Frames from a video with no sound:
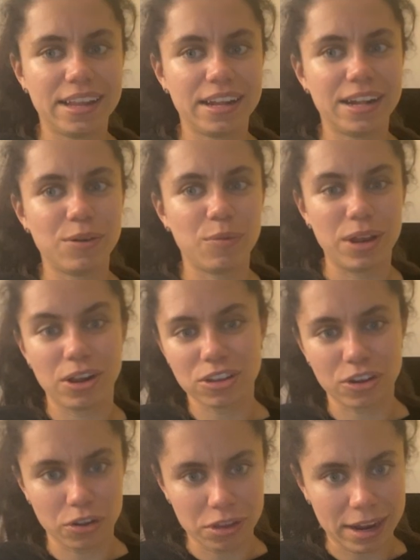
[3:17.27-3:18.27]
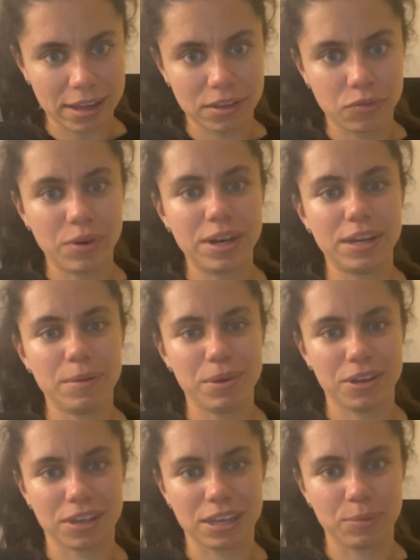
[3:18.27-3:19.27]
then we also contacted Trinity
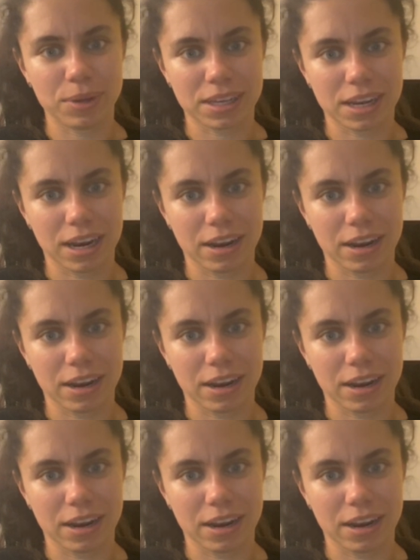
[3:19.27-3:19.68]
because it was like